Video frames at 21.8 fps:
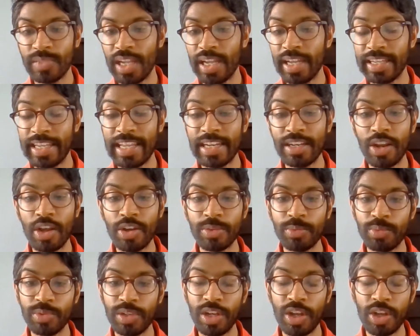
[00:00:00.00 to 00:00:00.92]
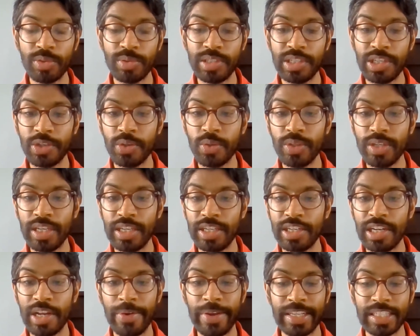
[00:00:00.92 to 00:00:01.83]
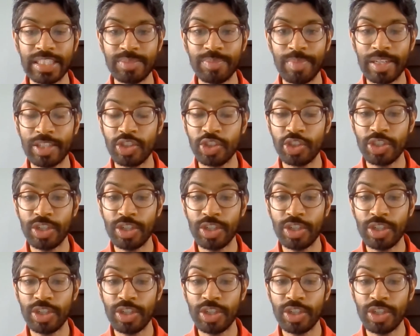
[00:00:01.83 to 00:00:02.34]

again, like Yuki, Esteban's